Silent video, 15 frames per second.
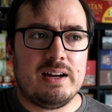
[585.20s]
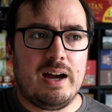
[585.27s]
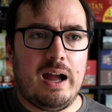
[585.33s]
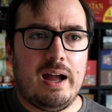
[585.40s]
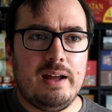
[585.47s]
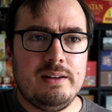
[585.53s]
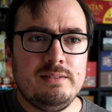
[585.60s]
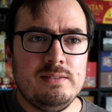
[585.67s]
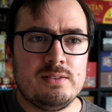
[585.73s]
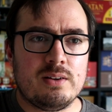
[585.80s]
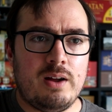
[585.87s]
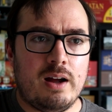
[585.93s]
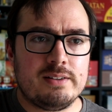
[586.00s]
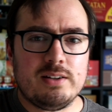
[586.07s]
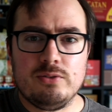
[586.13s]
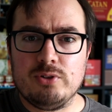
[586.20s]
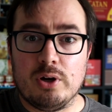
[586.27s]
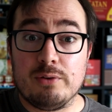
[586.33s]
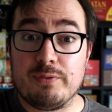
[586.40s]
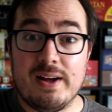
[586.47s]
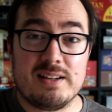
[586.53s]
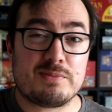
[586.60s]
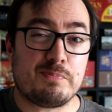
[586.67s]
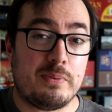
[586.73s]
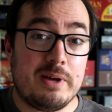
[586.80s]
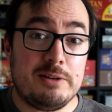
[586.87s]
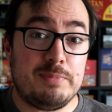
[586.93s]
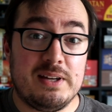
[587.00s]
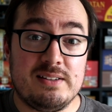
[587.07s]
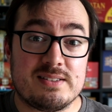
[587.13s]
And I don't know if that's
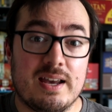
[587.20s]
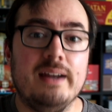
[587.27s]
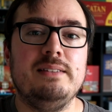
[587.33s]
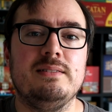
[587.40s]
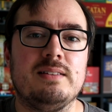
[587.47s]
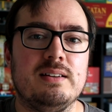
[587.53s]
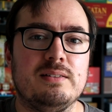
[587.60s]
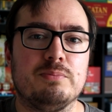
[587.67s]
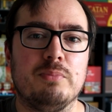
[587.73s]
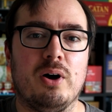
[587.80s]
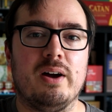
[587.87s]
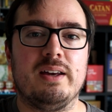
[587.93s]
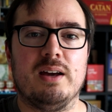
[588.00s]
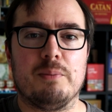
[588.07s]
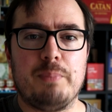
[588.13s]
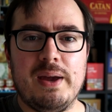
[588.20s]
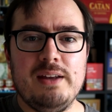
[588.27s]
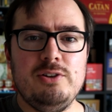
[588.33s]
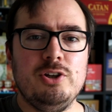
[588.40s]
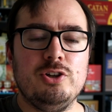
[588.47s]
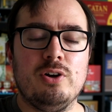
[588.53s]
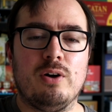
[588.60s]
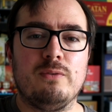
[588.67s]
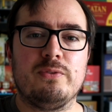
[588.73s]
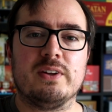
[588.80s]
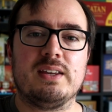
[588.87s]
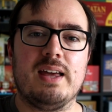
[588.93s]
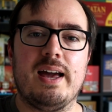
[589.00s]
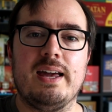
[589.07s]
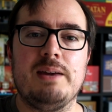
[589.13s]
maybe tainted my opinion of
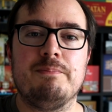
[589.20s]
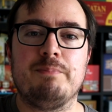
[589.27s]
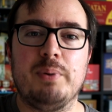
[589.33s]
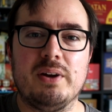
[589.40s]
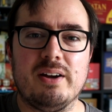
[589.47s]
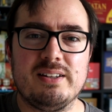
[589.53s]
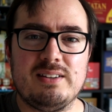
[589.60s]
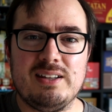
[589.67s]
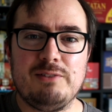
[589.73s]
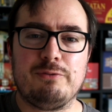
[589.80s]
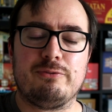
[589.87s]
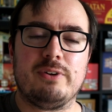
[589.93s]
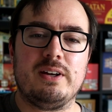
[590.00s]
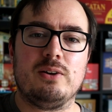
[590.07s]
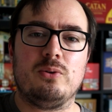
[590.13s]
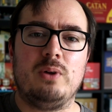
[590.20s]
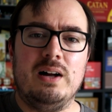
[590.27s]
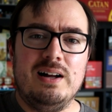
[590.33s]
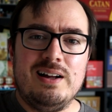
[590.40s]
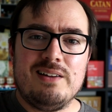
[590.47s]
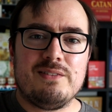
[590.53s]
the game, but I did feel